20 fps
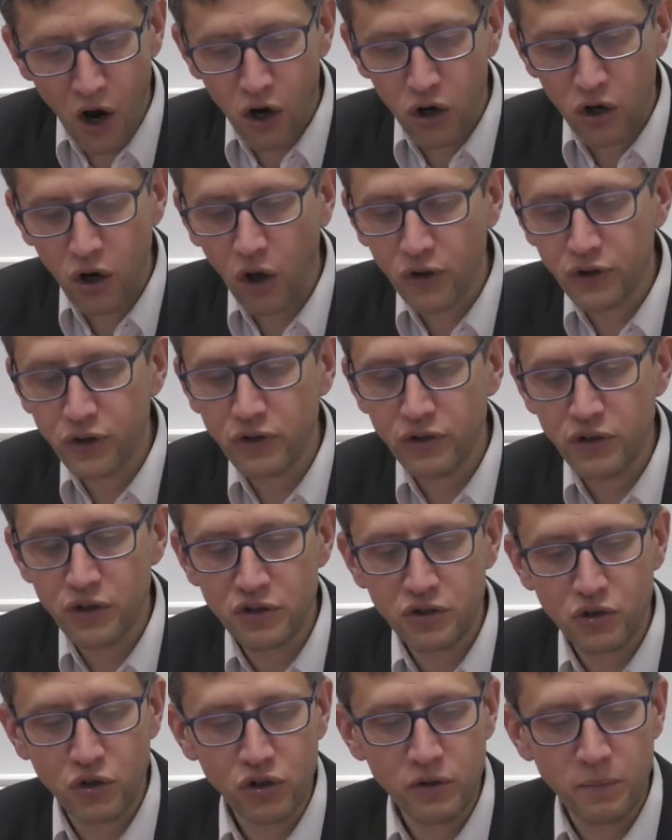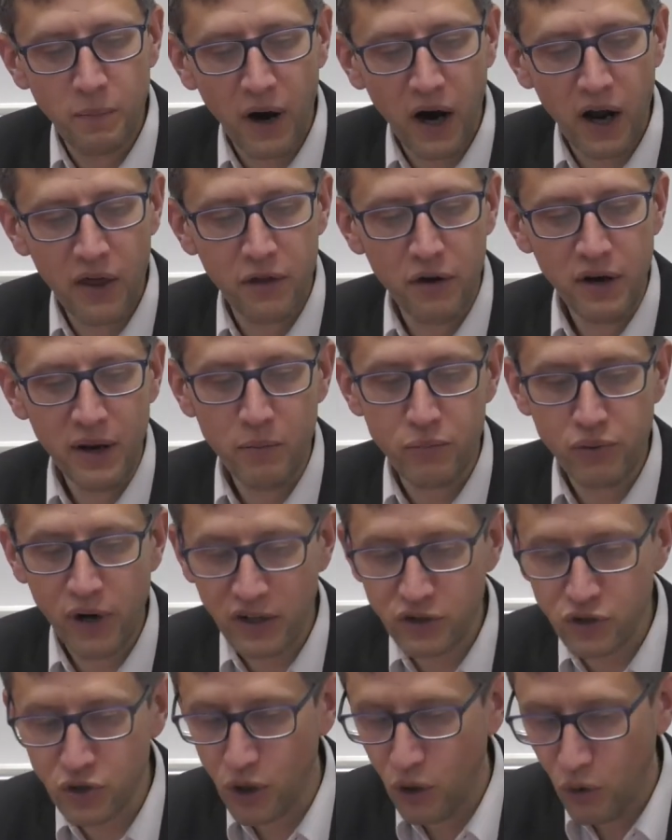Londoners could buy the
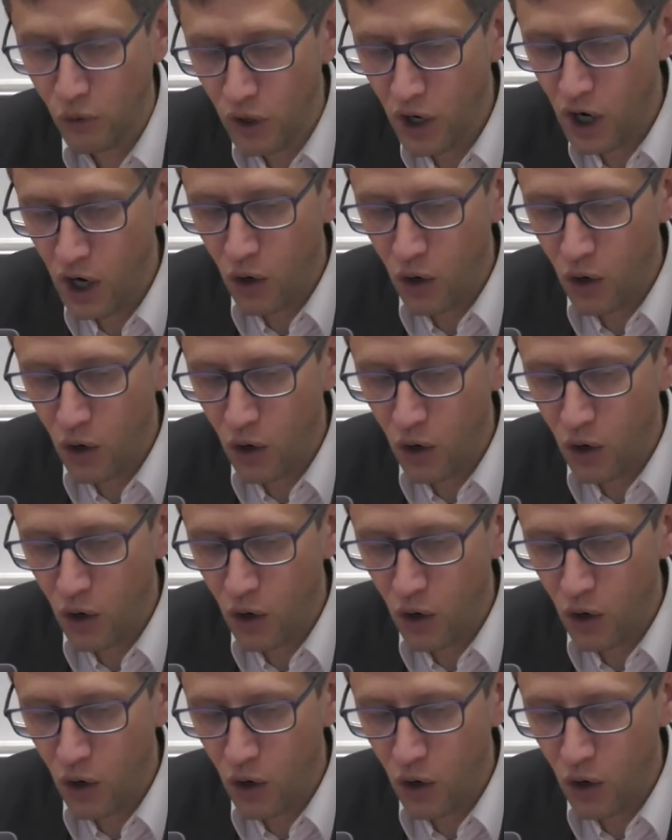libretto,